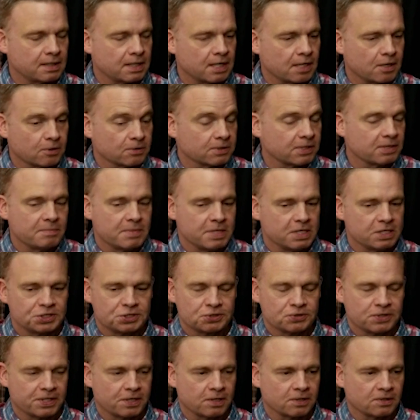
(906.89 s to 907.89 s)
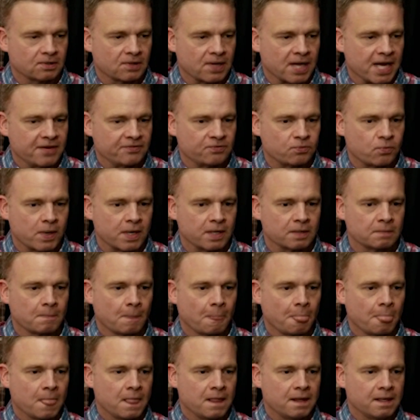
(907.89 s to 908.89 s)
early ministry, younger life, where
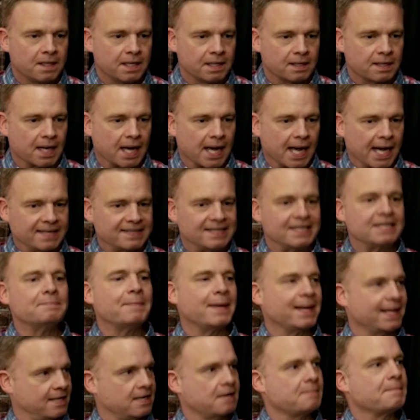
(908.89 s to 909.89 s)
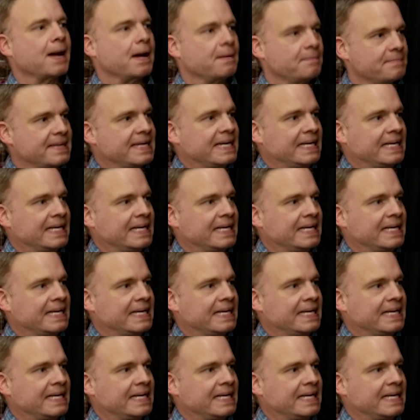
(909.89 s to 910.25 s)
I did make it about me.